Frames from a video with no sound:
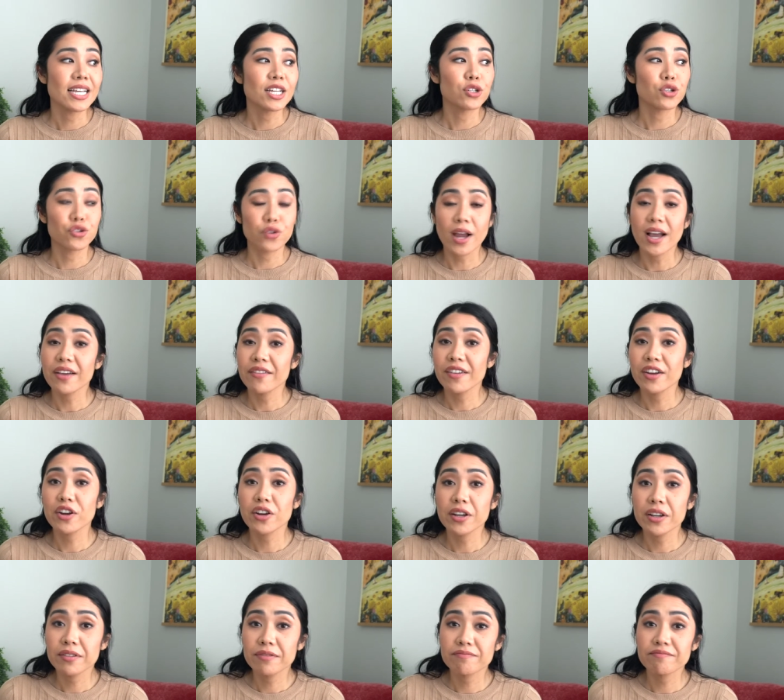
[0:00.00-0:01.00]
dry
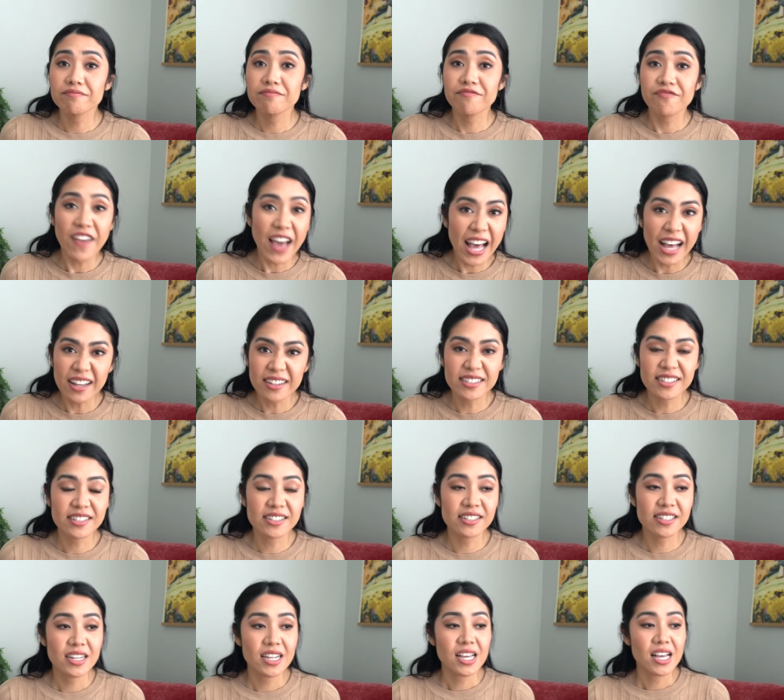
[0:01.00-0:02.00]
very
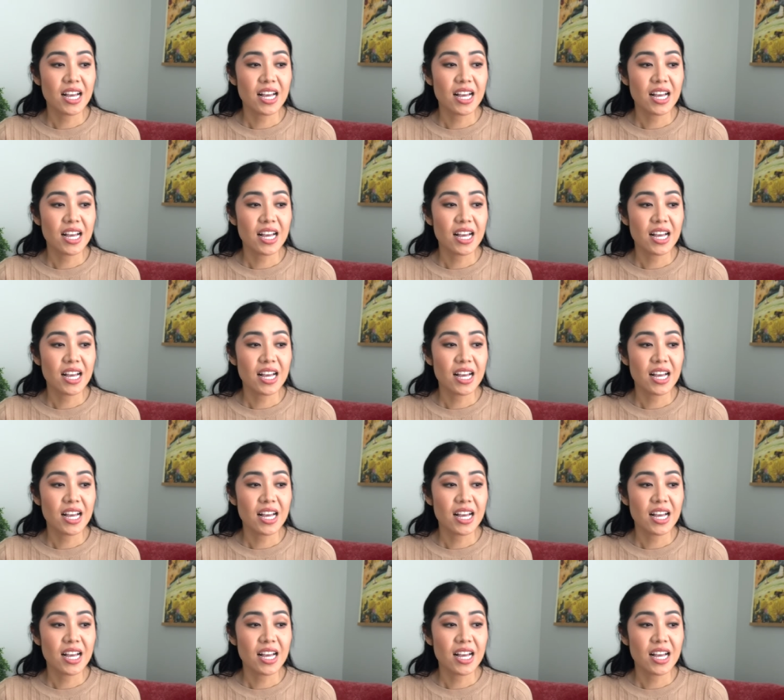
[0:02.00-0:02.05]
fast.